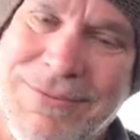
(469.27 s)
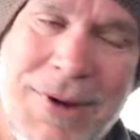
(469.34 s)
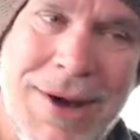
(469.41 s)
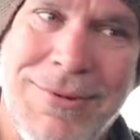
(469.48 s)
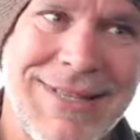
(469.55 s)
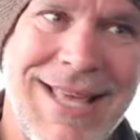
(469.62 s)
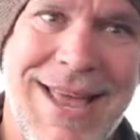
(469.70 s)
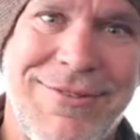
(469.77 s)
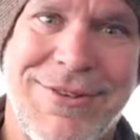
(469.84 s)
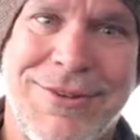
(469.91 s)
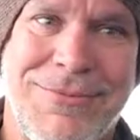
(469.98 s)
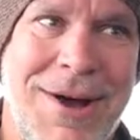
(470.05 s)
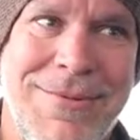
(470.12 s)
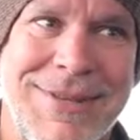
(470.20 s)
Why would
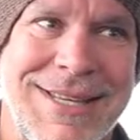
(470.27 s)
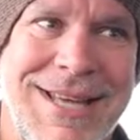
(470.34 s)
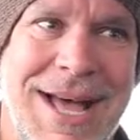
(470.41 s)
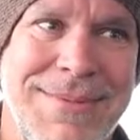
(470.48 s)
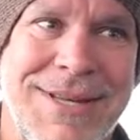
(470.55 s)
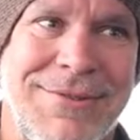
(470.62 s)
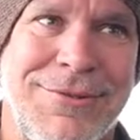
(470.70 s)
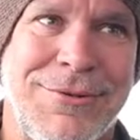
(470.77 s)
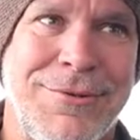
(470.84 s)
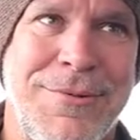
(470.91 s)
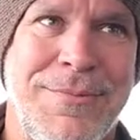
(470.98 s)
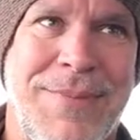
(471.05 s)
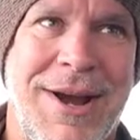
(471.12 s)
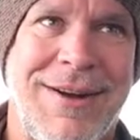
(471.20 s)
the cops ever
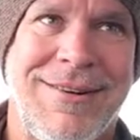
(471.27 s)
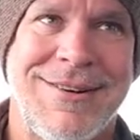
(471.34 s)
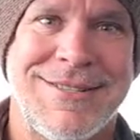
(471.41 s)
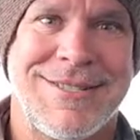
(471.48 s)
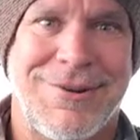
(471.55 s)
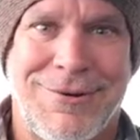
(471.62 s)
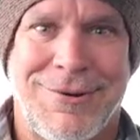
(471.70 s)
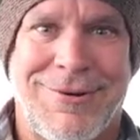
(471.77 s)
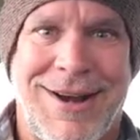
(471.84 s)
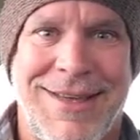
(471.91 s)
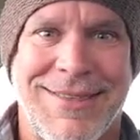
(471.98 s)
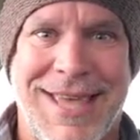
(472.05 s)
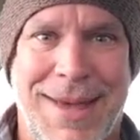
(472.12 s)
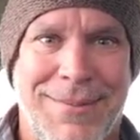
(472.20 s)
remove barriers that were
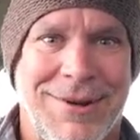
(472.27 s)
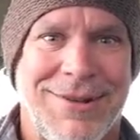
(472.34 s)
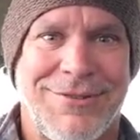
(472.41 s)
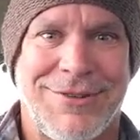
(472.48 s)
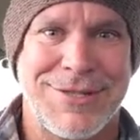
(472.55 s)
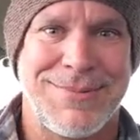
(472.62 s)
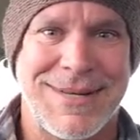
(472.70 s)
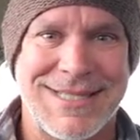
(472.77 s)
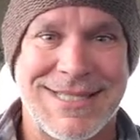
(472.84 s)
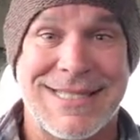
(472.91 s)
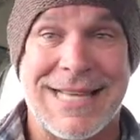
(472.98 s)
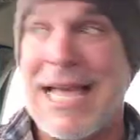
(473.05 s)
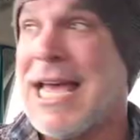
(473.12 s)
around the Capitol in the first place?